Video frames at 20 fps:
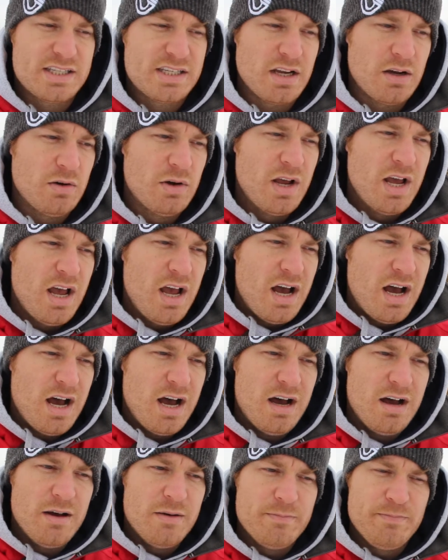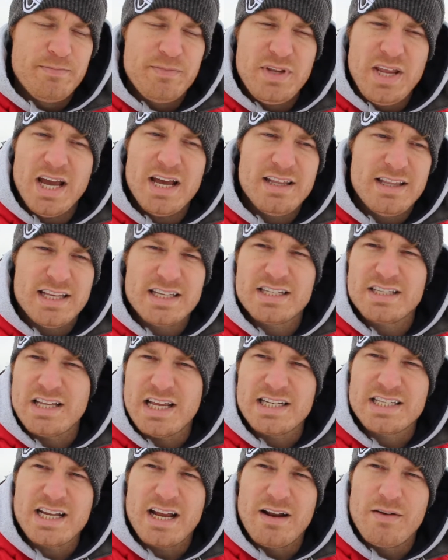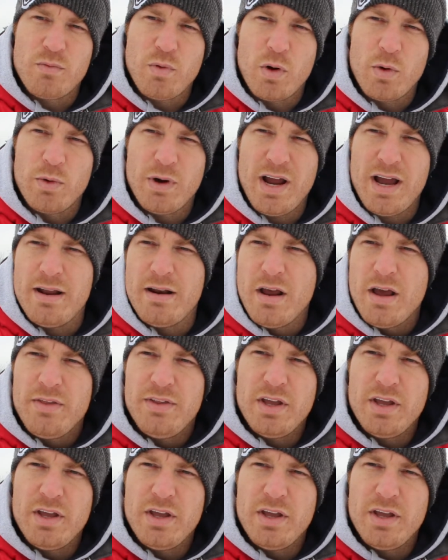So yeah, that's kind of where we're at.